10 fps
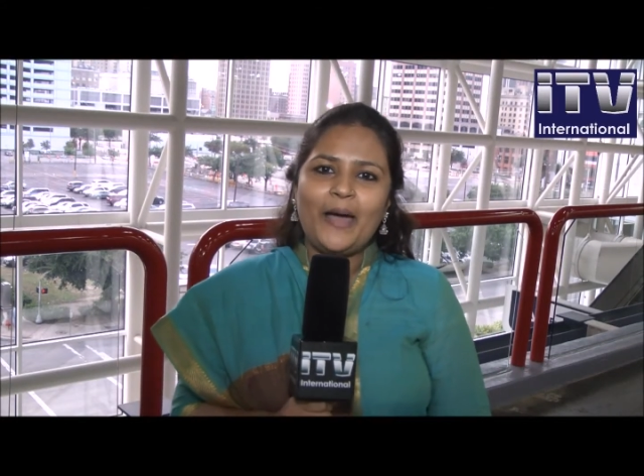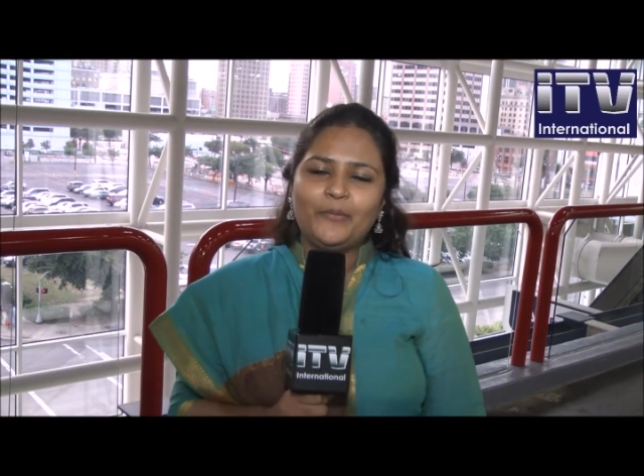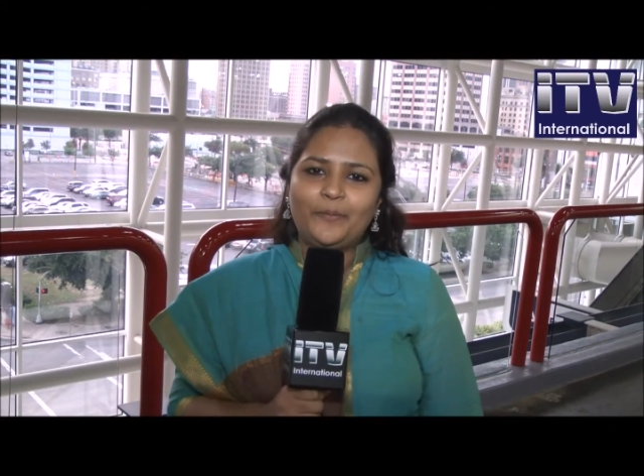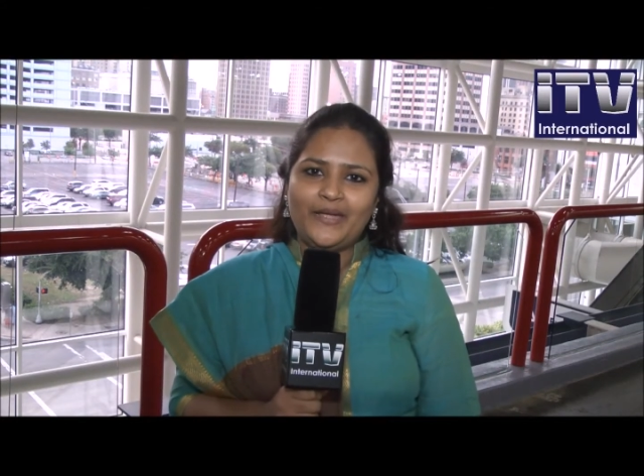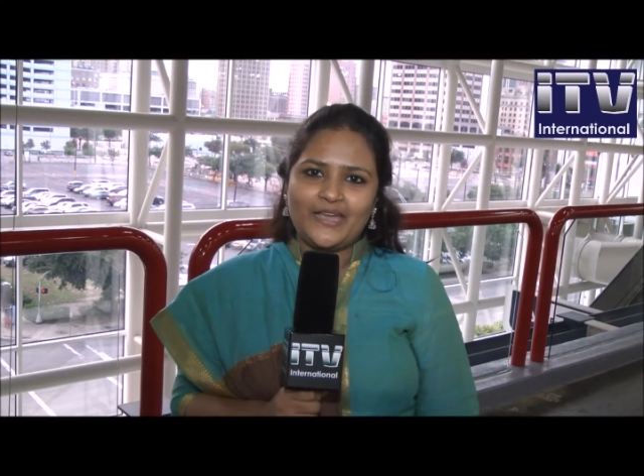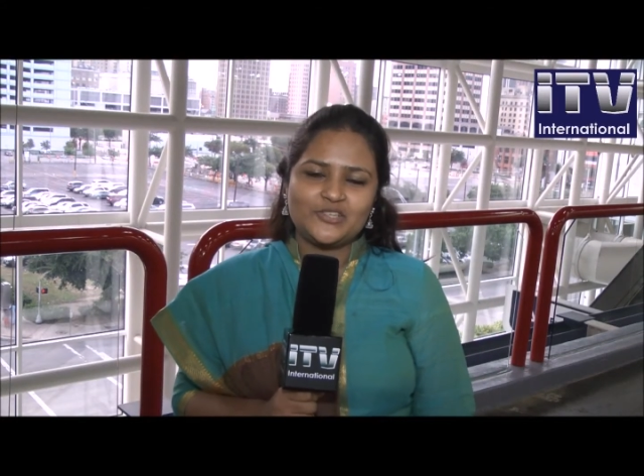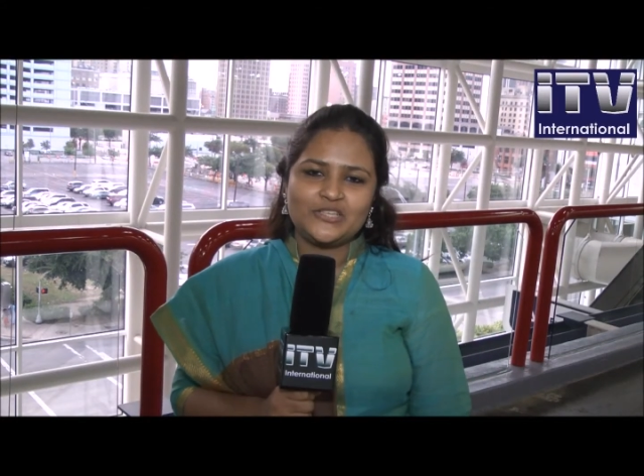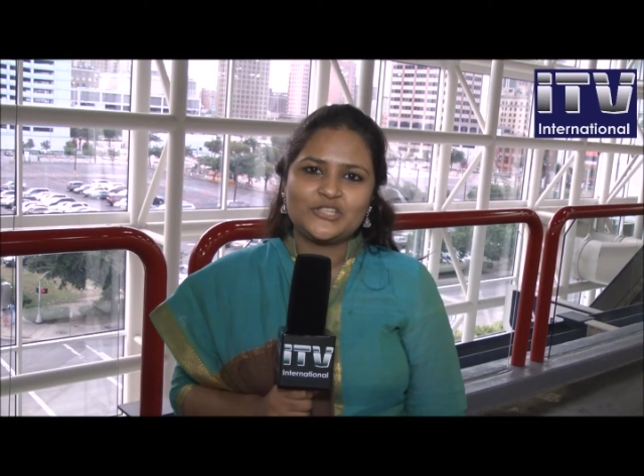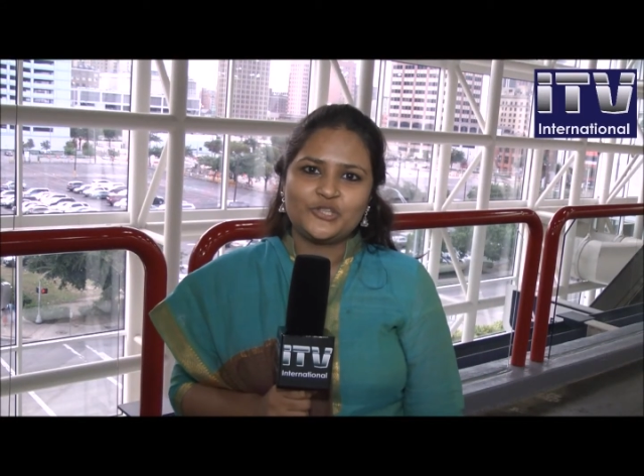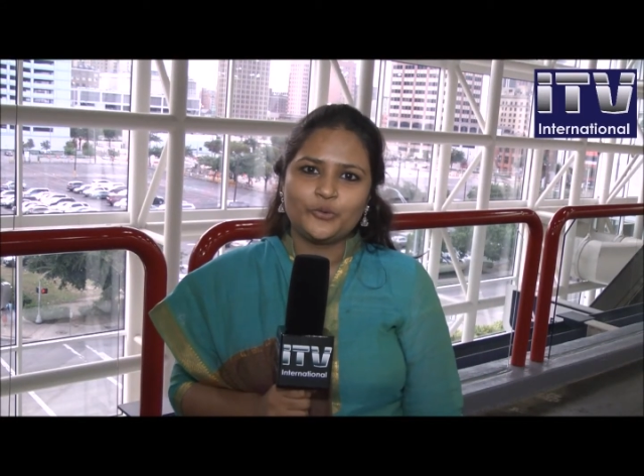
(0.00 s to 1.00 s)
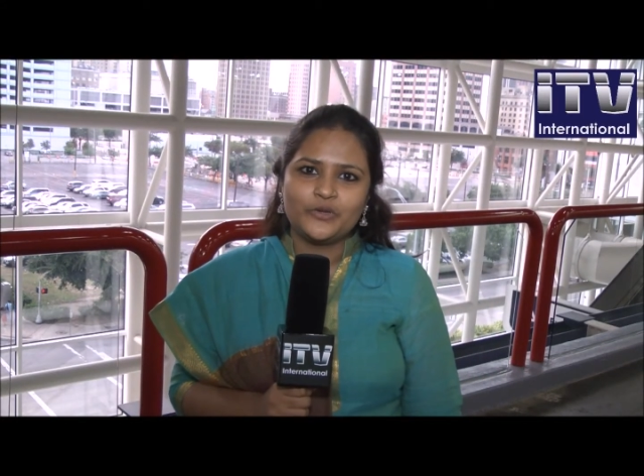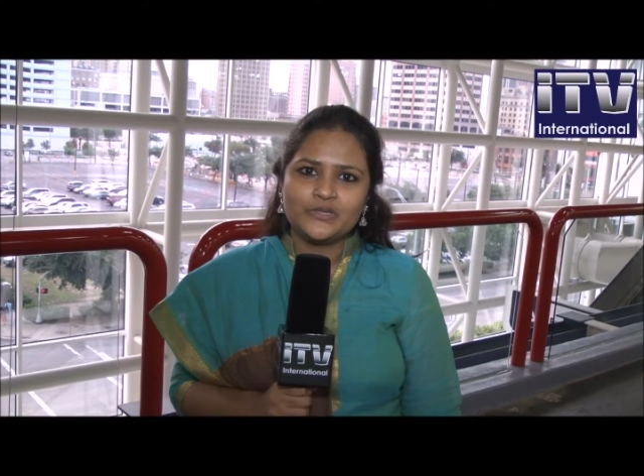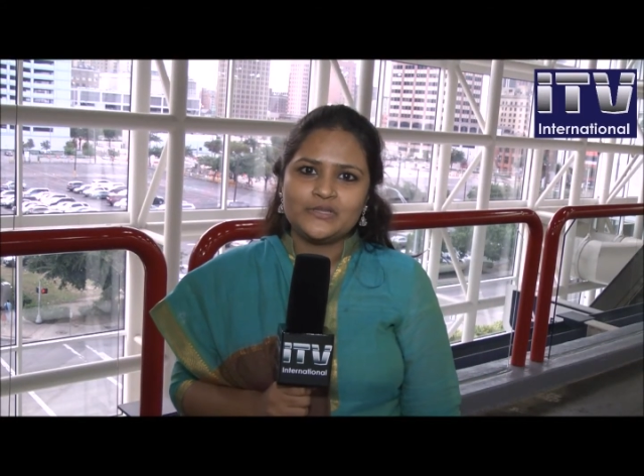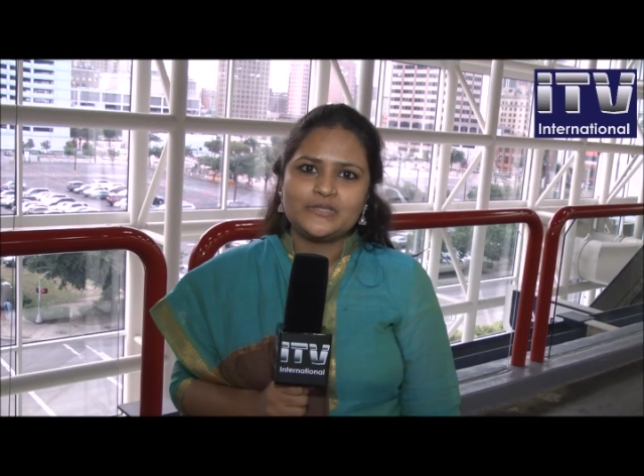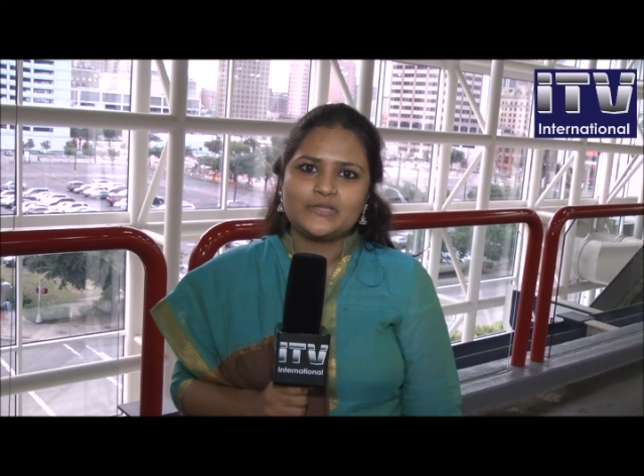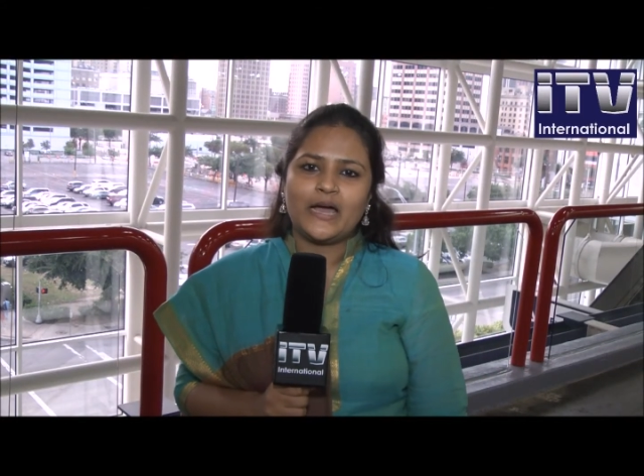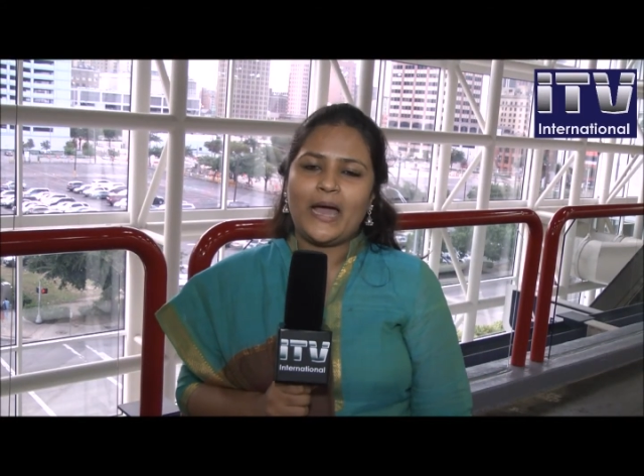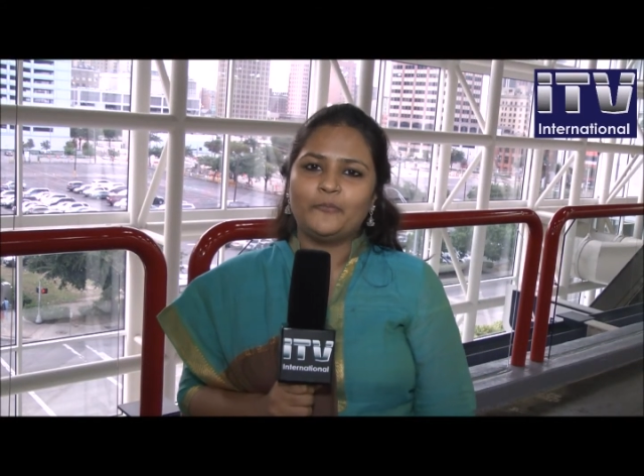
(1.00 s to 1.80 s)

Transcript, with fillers: I'm a PhD student. Uh,